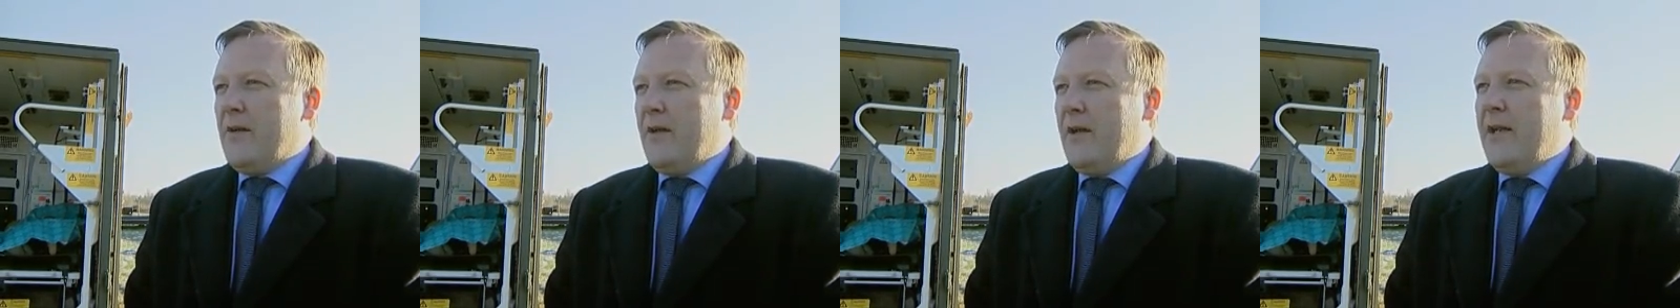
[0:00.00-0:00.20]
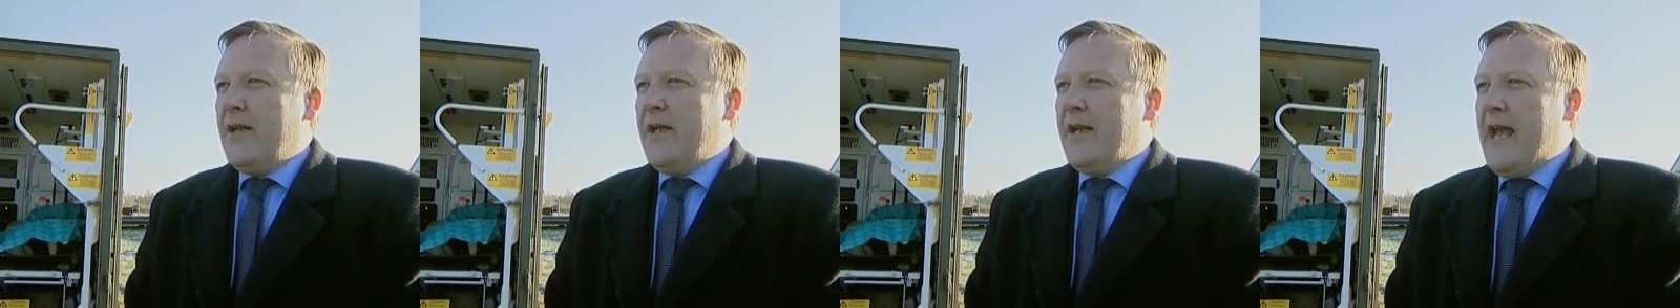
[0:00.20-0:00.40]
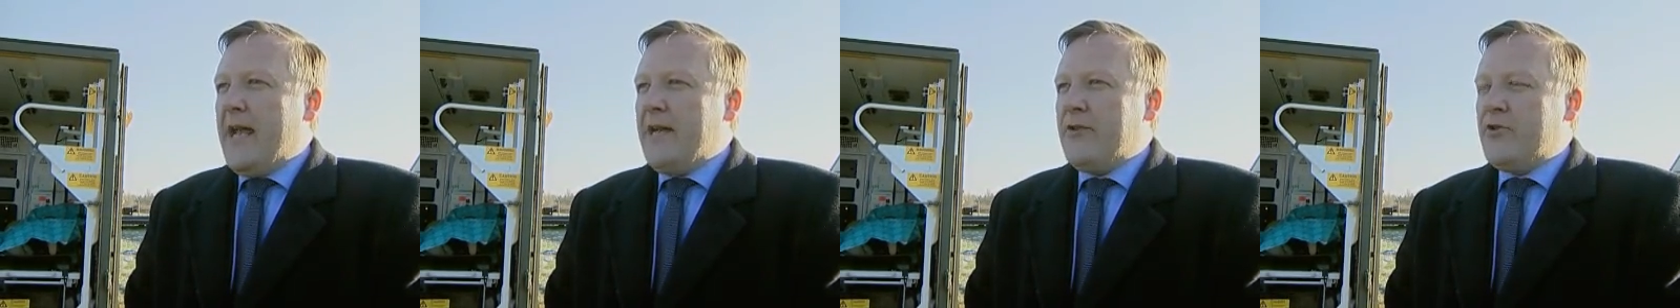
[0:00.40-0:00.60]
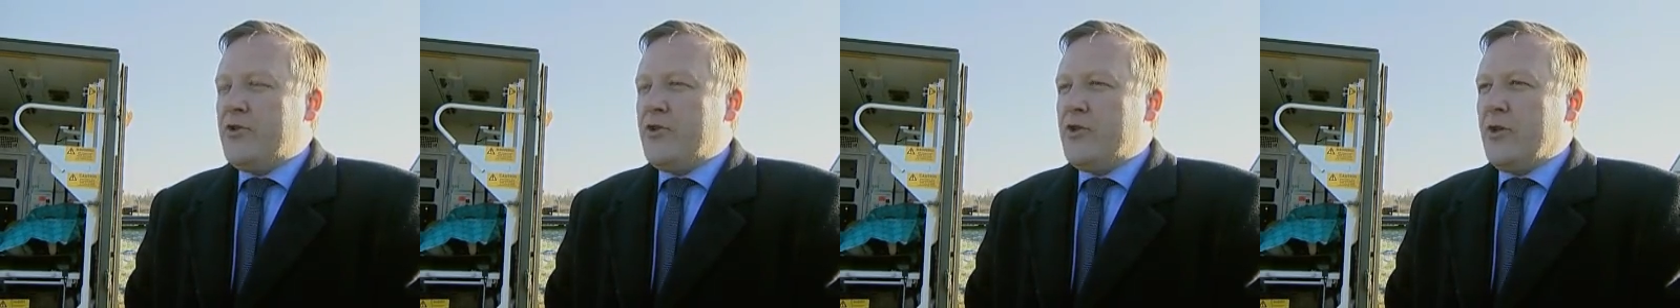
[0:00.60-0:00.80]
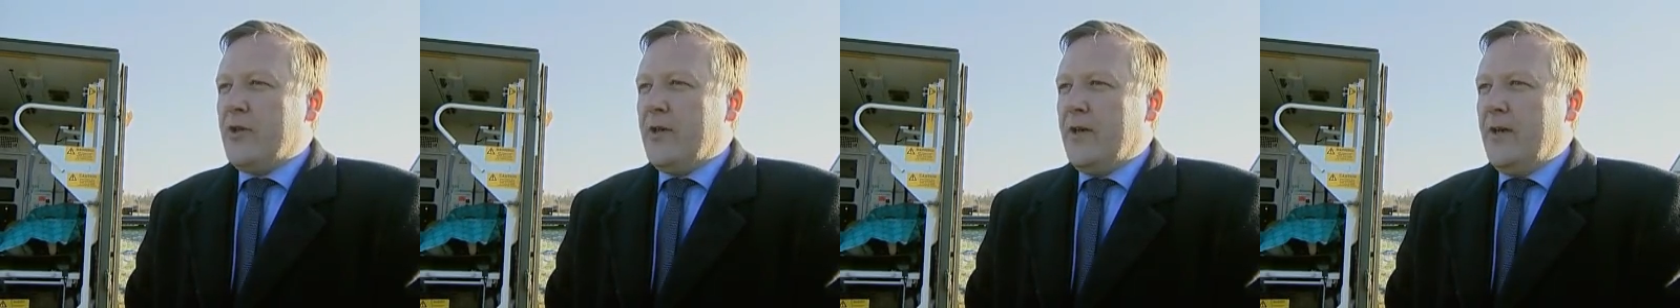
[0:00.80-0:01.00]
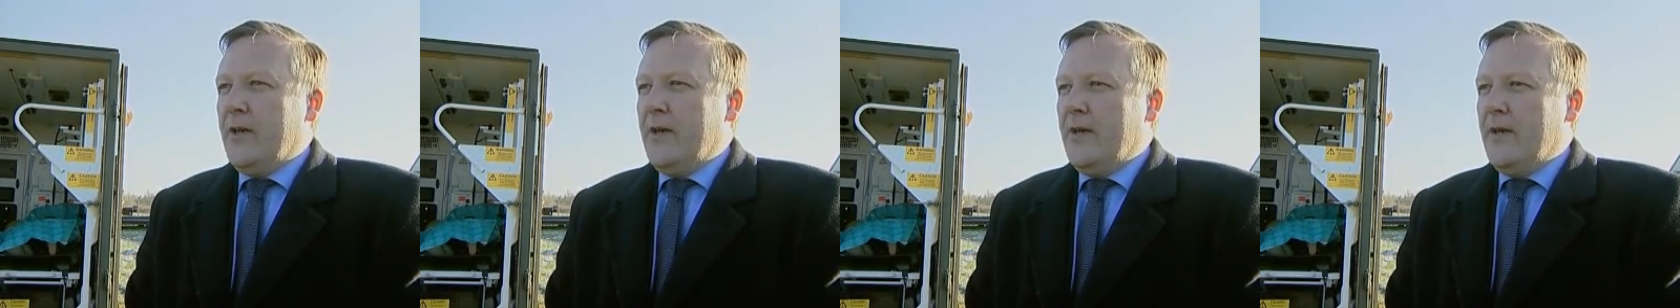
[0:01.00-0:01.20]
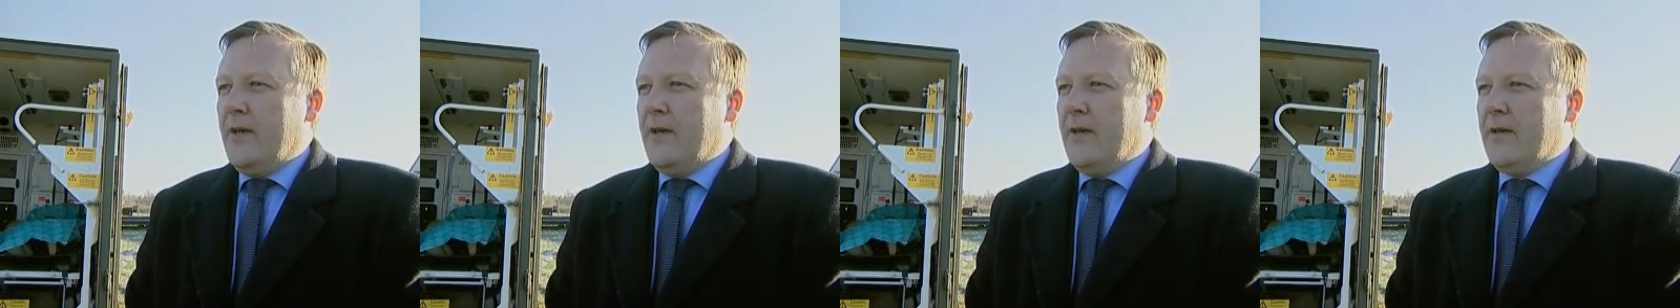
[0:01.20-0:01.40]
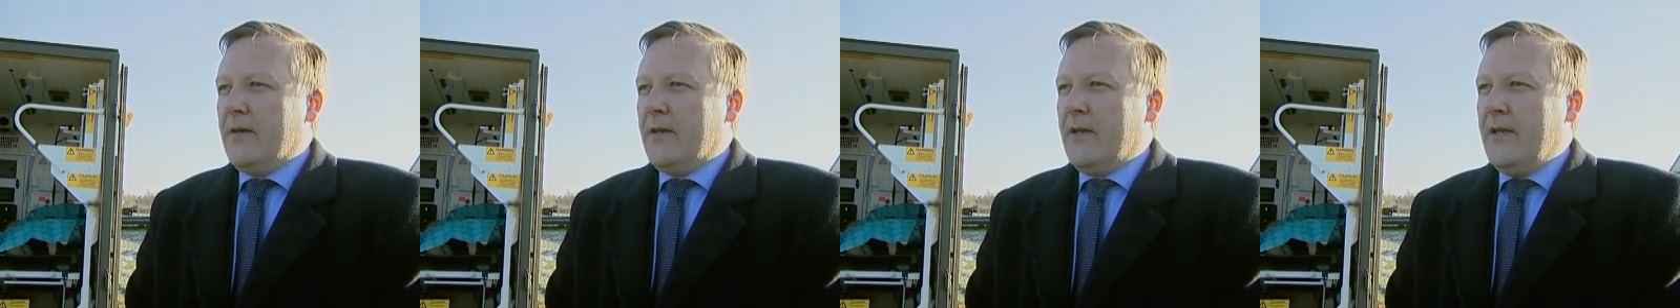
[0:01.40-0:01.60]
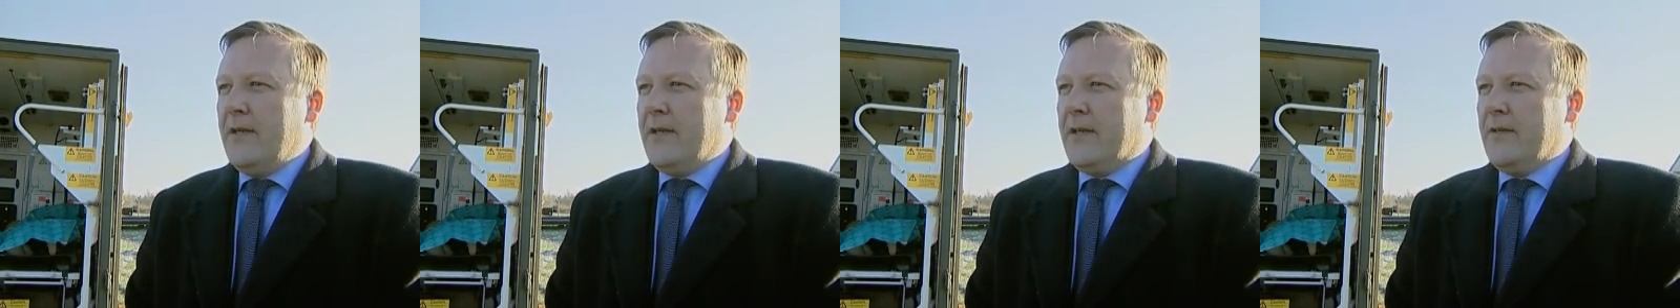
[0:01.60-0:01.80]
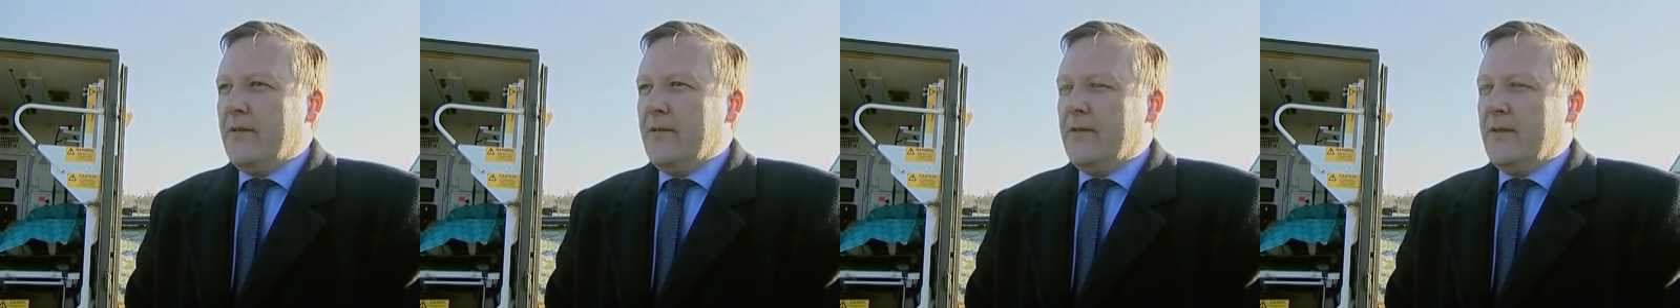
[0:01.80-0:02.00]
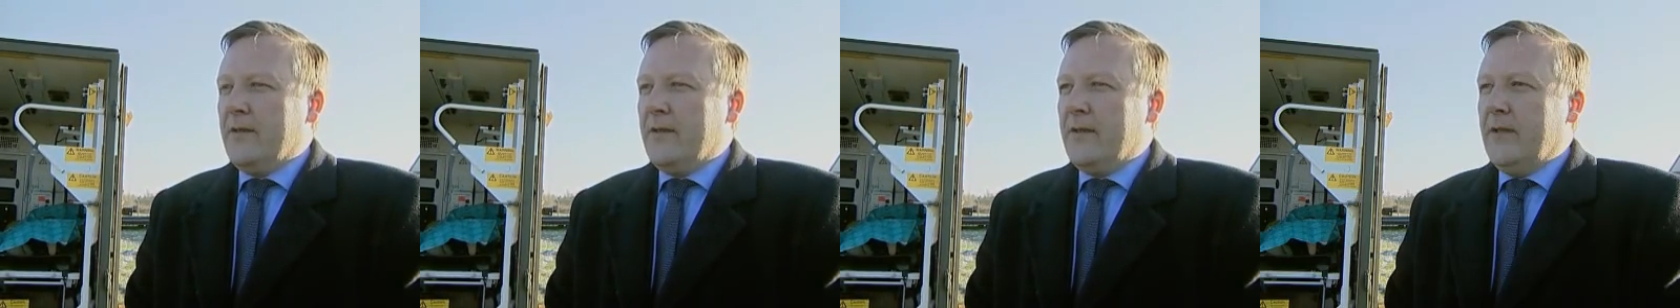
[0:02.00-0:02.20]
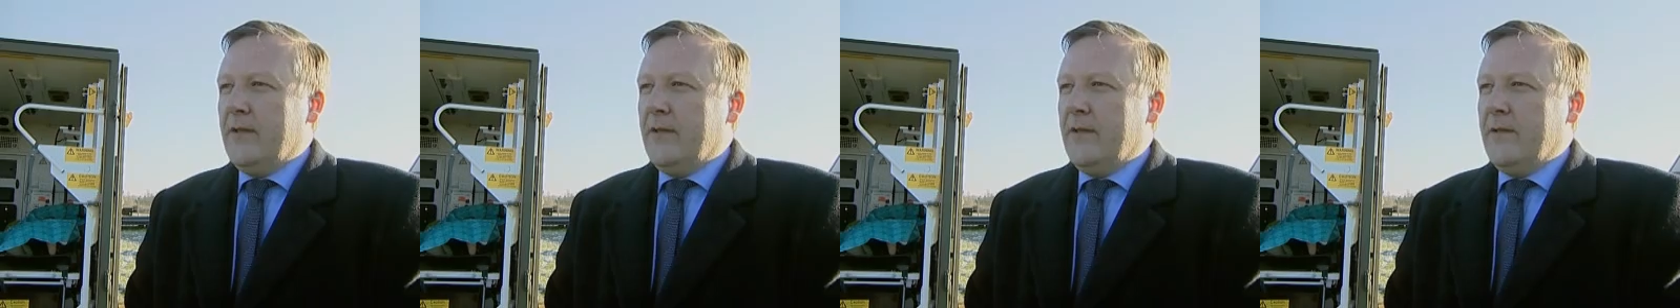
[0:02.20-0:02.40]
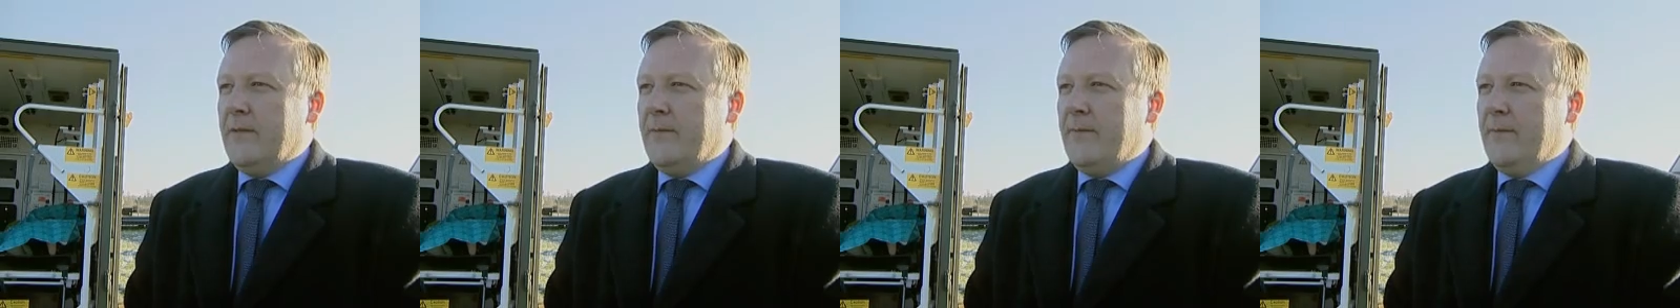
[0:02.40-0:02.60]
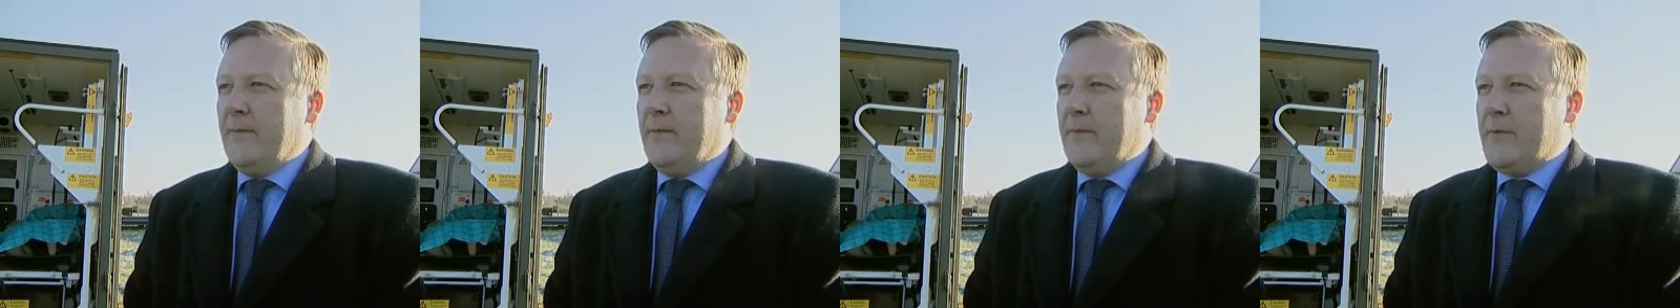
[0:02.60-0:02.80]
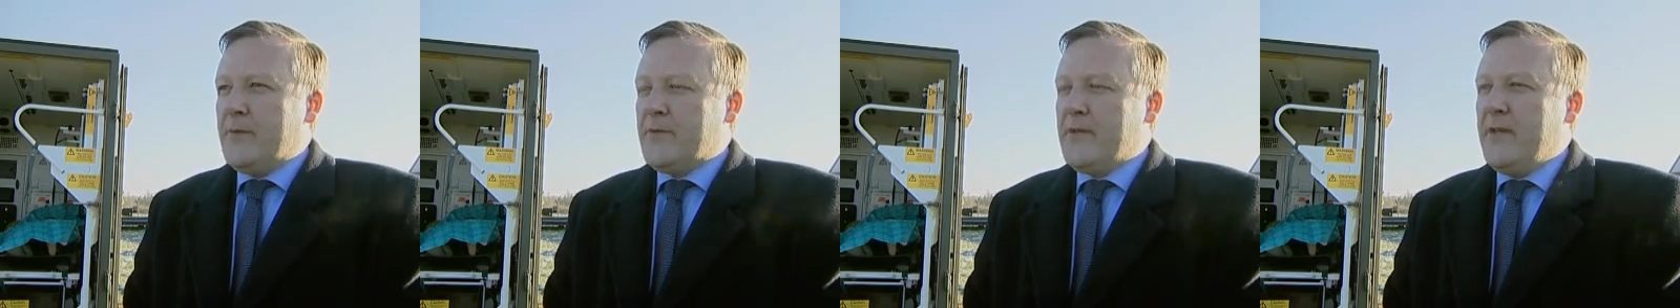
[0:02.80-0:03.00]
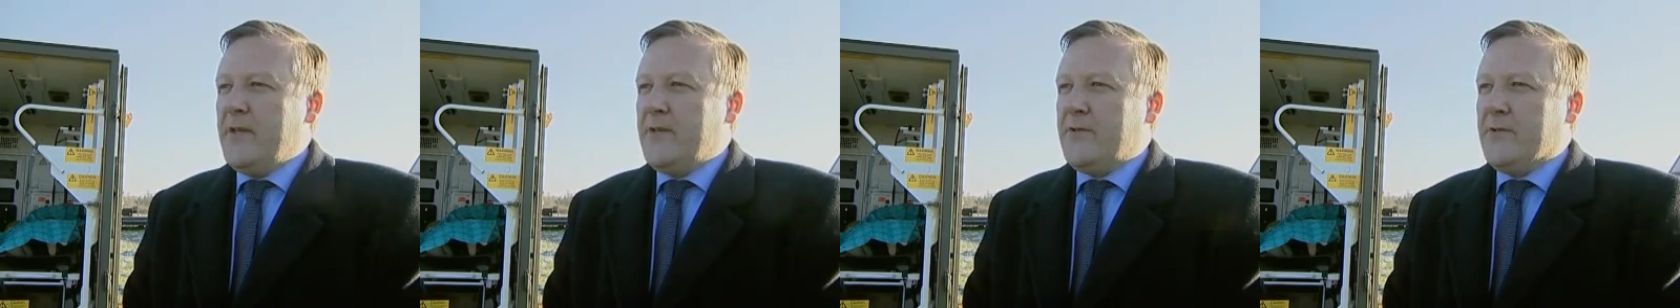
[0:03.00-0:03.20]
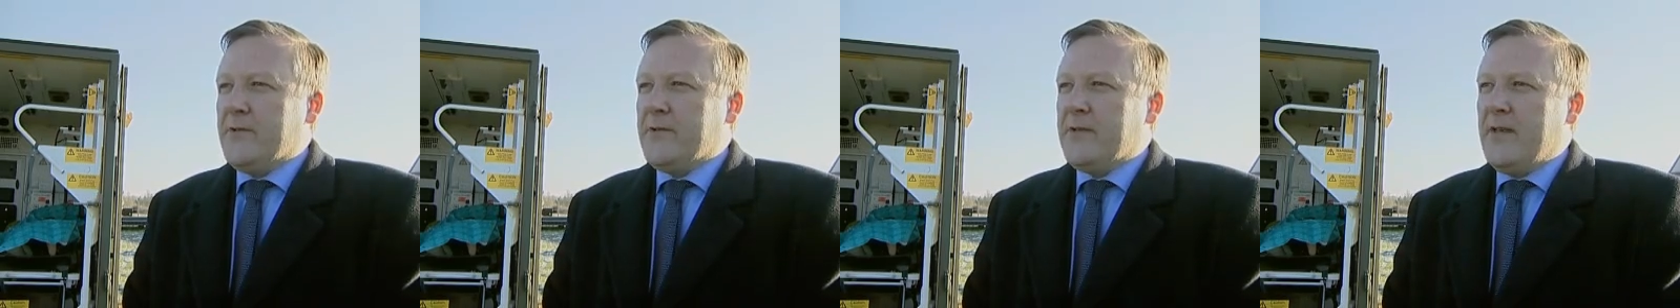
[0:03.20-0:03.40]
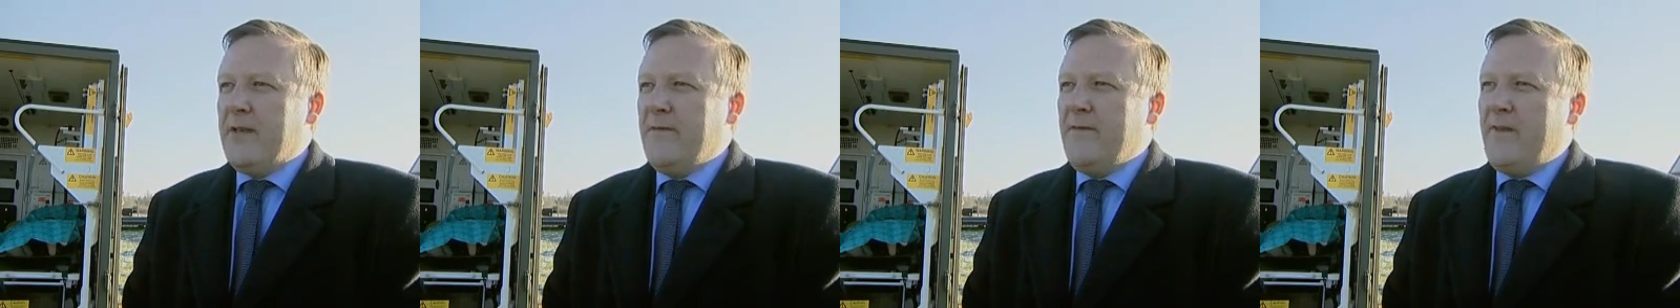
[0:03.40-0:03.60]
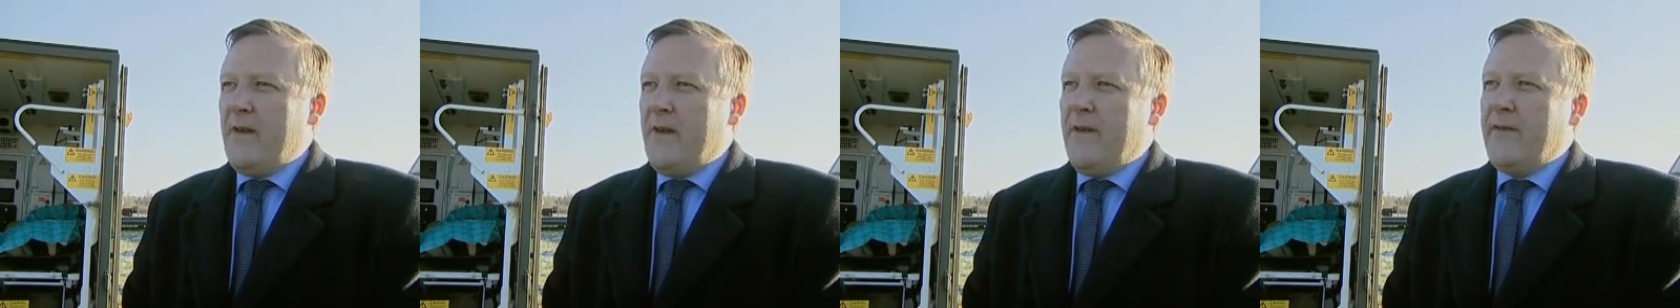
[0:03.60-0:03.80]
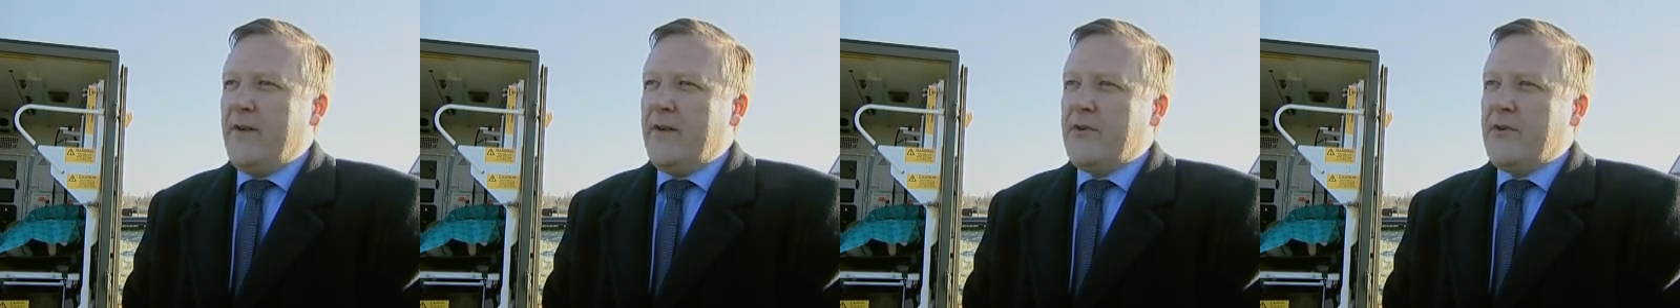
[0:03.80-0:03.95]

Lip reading: leading edge clinical procedures in very,